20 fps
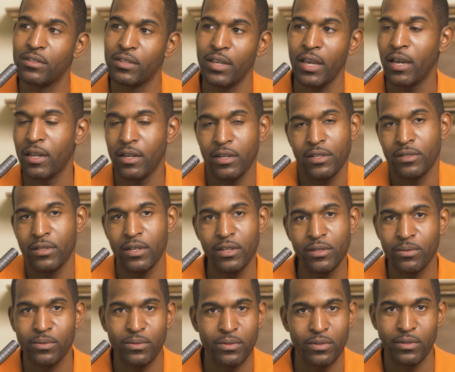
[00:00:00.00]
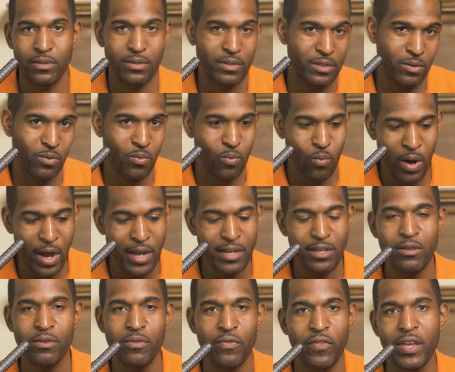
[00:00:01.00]
yeah, there's why
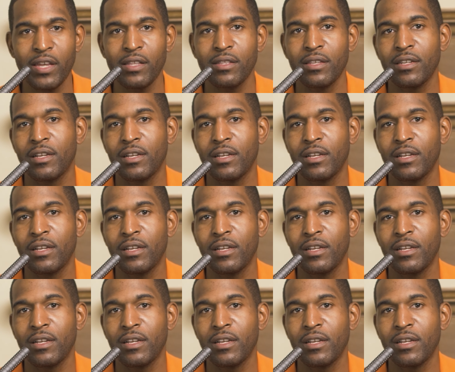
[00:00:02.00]
do you think